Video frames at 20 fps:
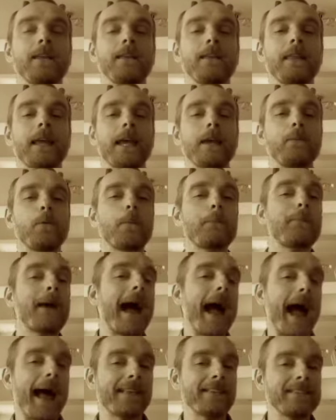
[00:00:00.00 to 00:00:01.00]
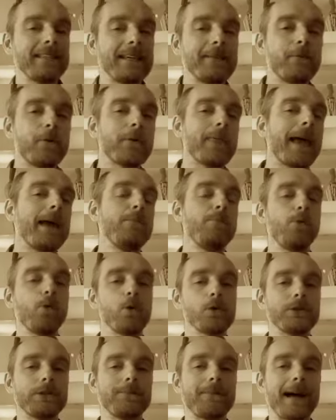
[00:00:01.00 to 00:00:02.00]
they were passive or they were
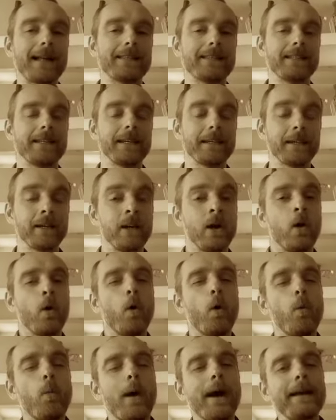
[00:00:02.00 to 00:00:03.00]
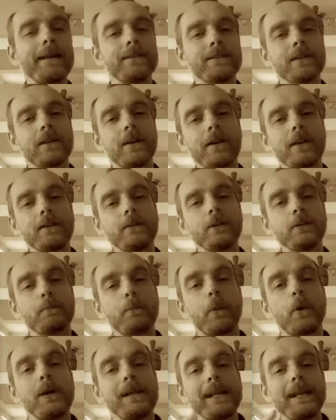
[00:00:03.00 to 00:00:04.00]
automatic, or ways that I
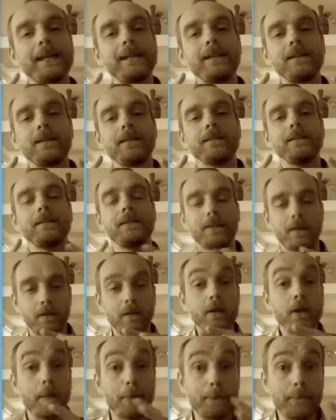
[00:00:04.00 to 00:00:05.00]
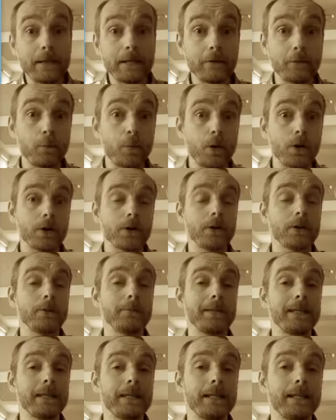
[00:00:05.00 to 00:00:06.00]
could put in, like a bit of work at the
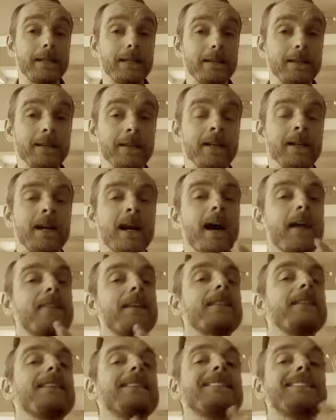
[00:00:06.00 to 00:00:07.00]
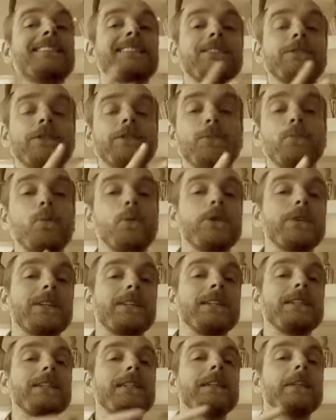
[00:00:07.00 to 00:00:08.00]
beginning, and then the system would
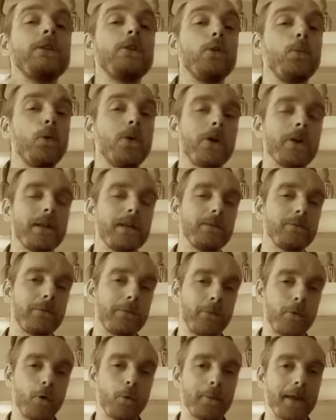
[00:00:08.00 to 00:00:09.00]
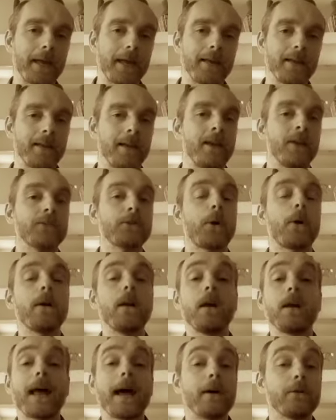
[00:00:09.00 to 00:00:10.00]
continue working for me. So I
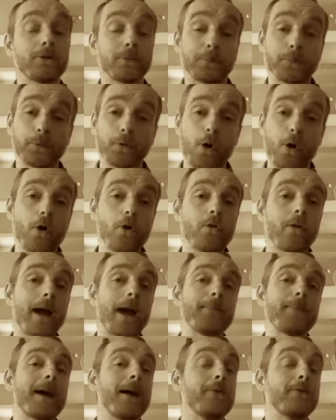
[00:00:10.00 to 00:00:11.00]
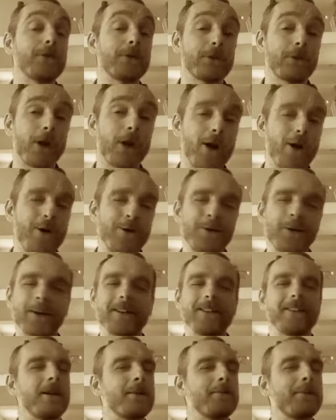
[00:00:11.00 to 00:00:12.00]
learned how to program, how to code, I
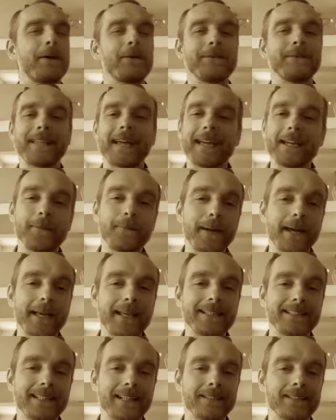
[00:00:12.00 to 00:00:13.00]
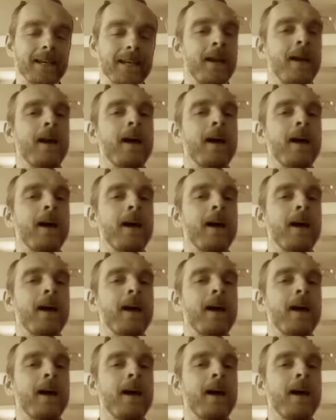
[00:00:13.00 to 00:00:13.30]
learned about databases,